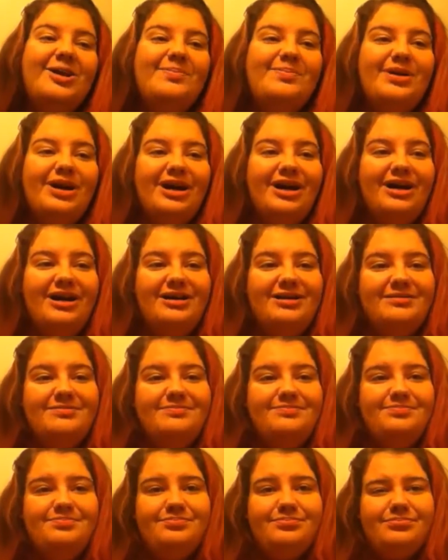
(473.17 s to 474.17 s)
but
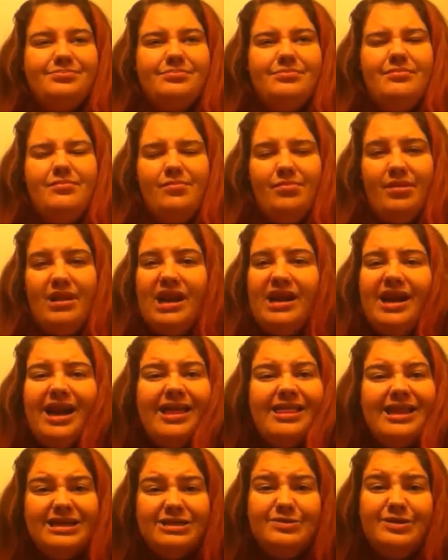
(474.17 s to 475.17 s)
and
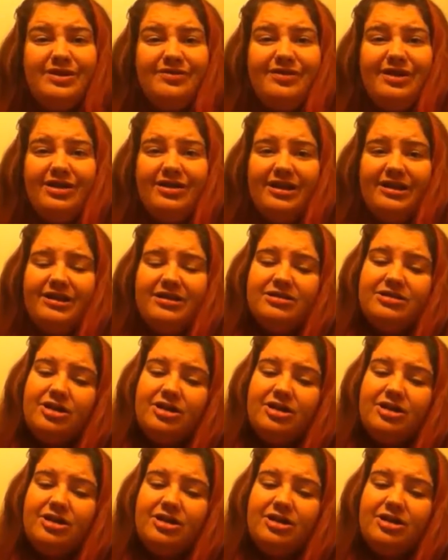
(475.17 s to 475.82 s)
that's what it felt like.